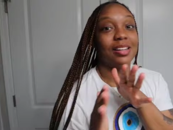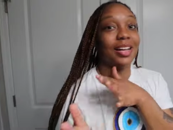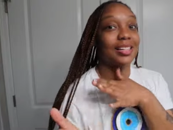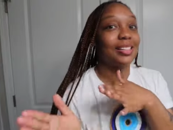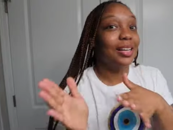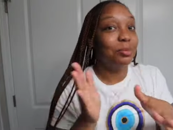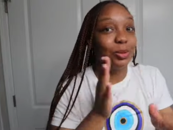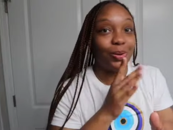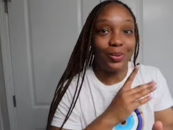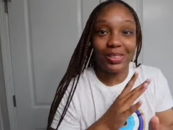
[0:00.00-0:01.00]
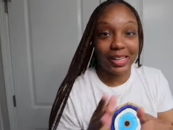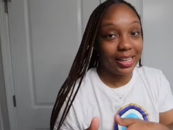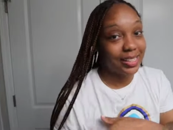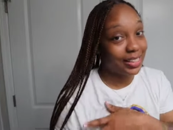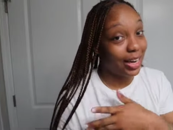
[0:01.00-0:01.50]
lot of times we always
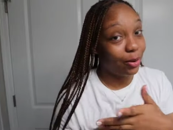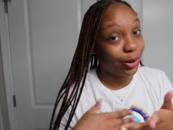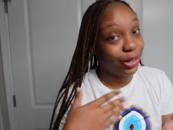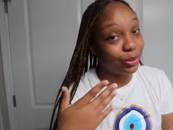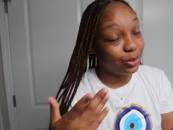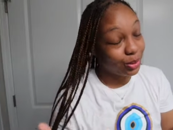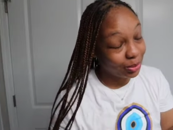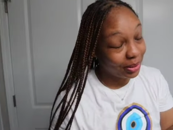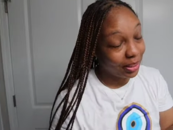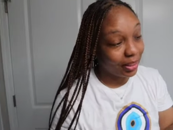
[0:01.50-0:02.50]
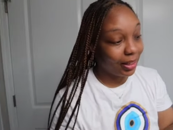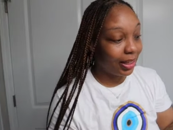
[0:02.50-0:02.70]
ask, how are you doing?